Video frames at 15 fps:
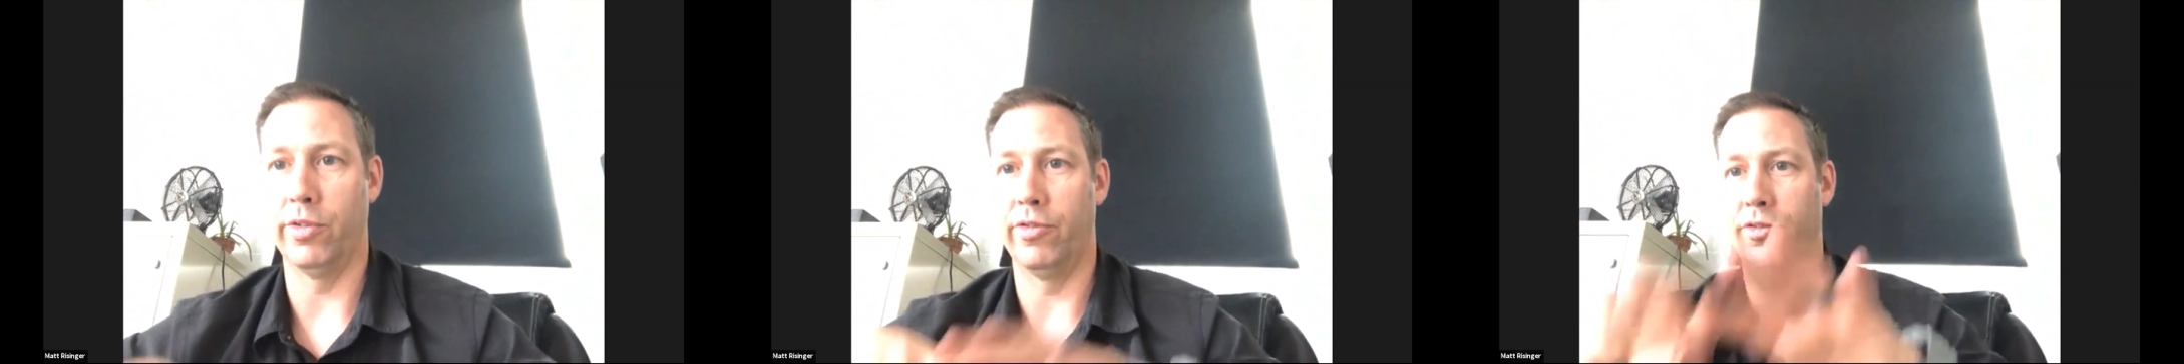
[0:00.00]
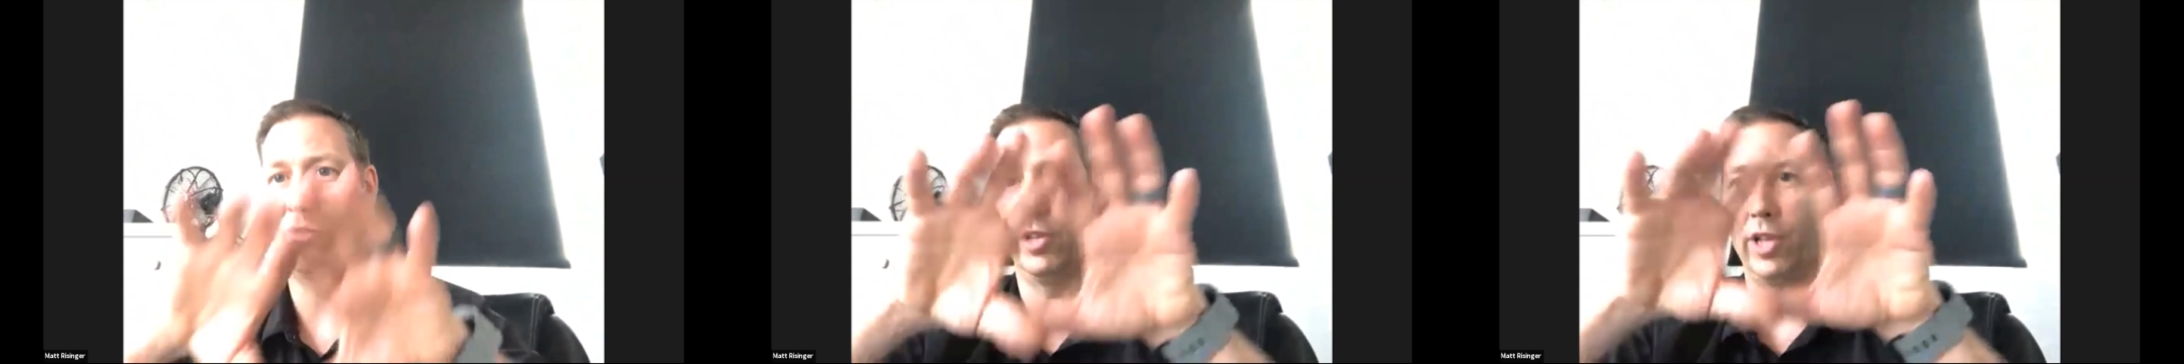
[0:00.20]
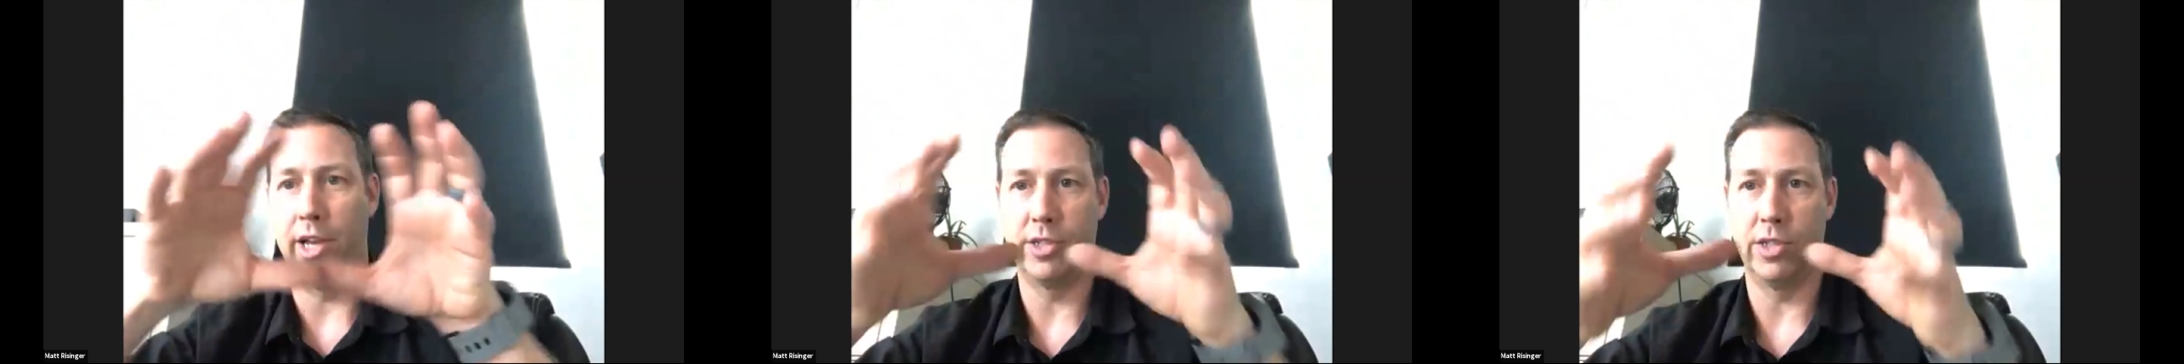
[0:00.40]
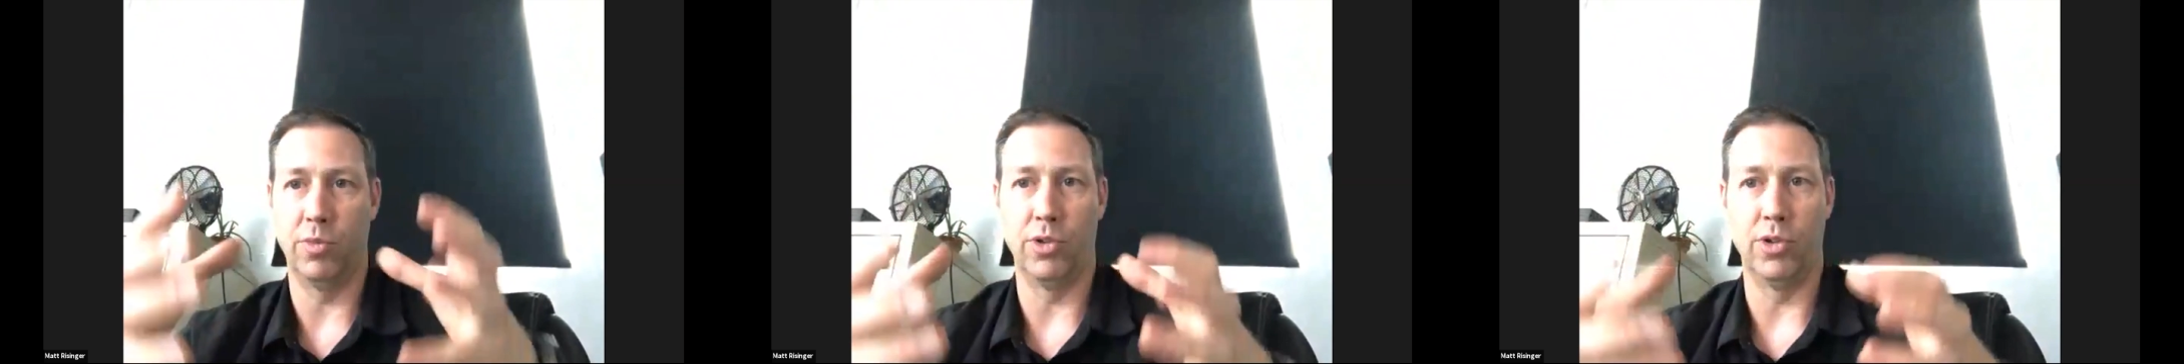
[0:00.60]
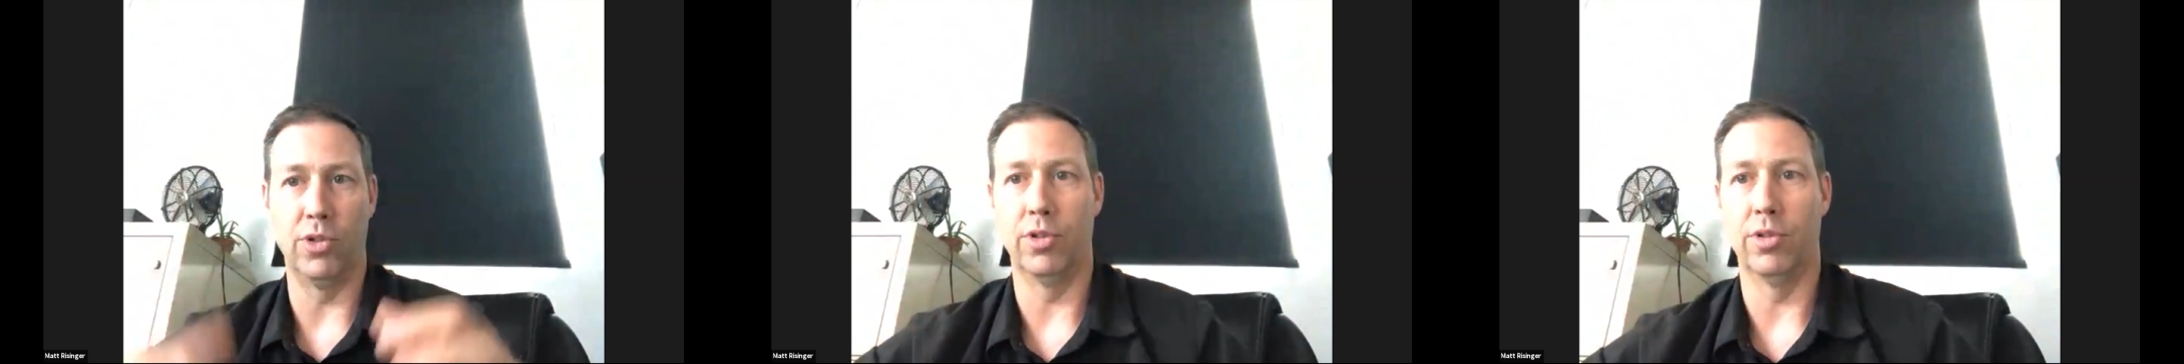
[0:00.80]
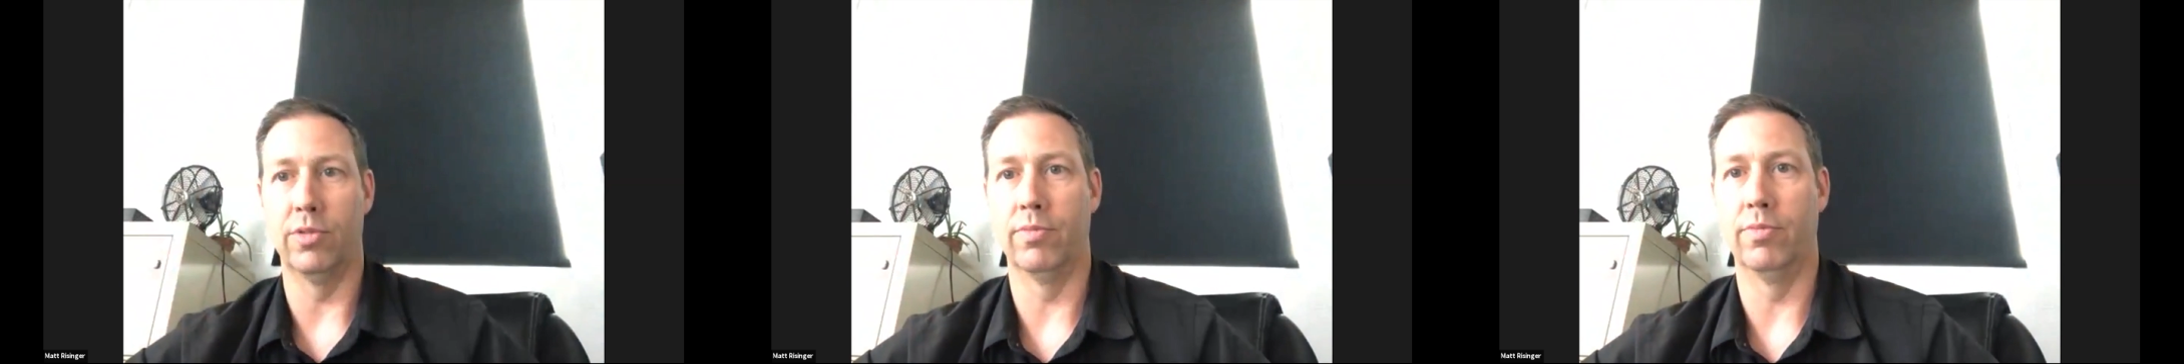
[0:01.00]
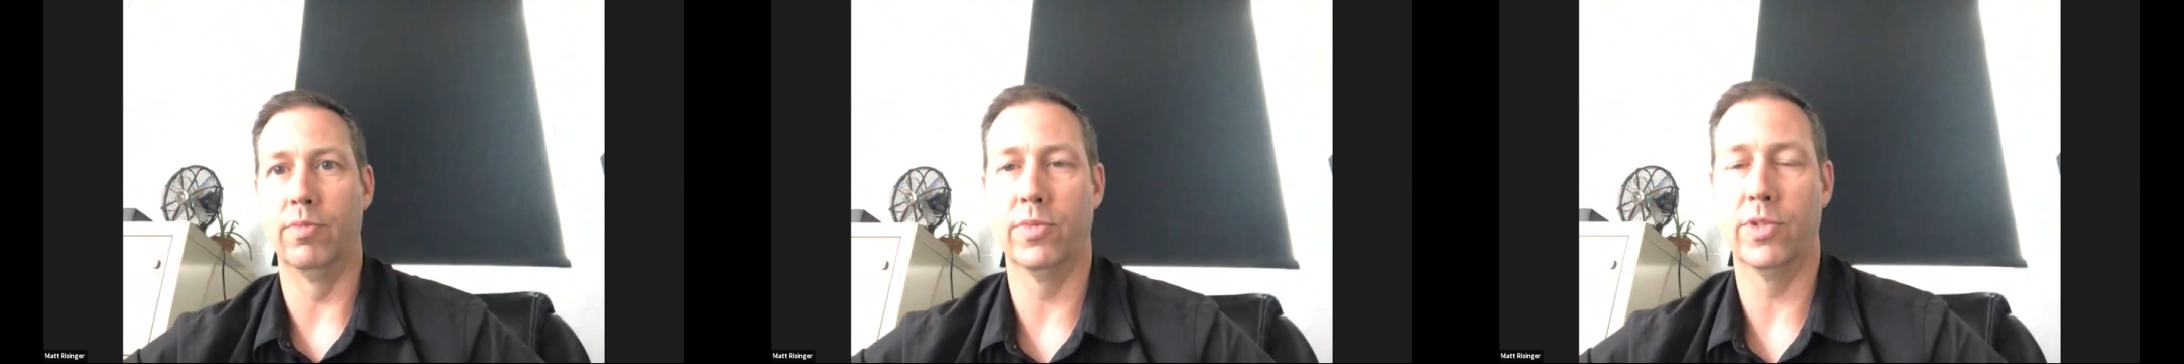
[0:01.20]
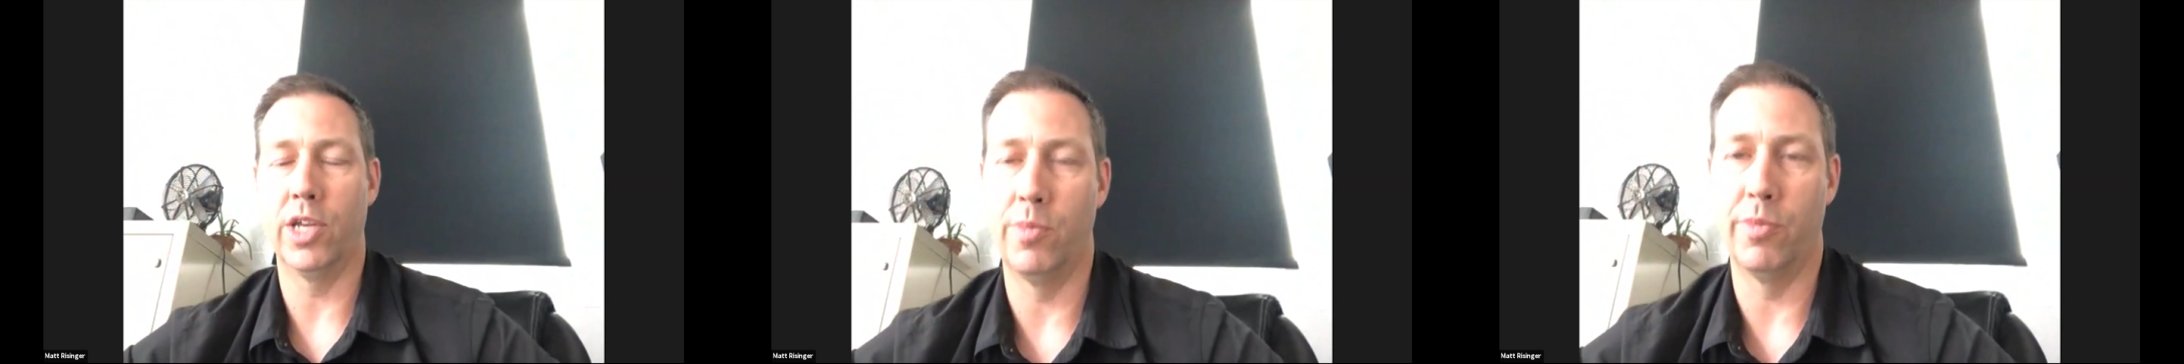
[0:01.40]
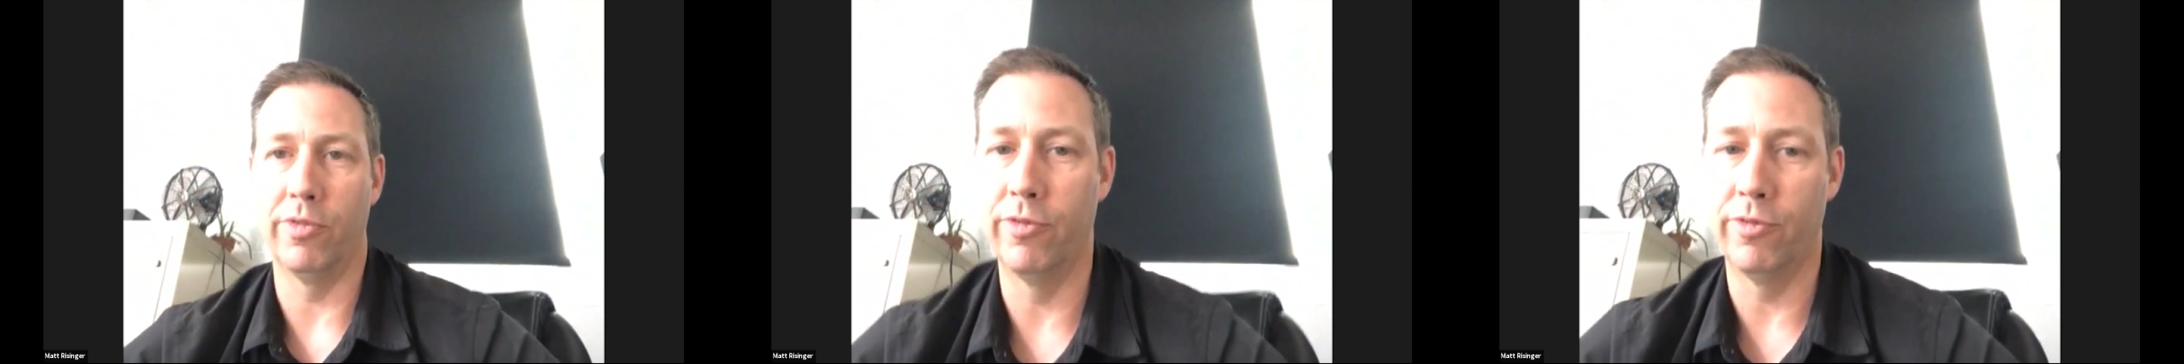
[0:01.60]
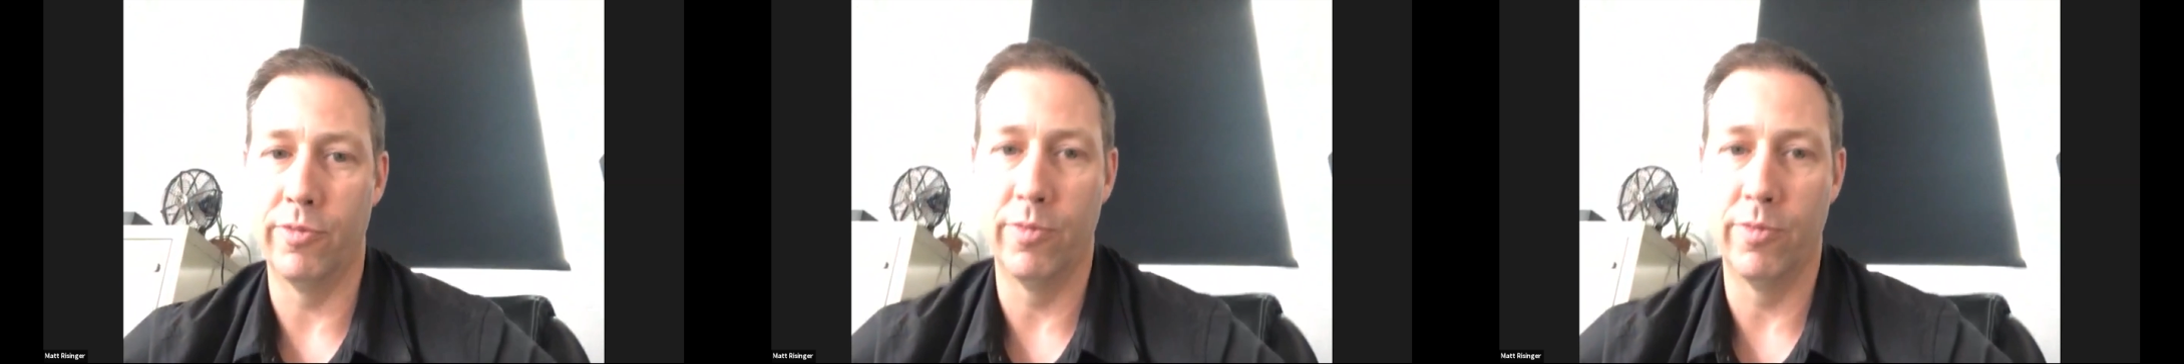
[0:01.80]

flexible type of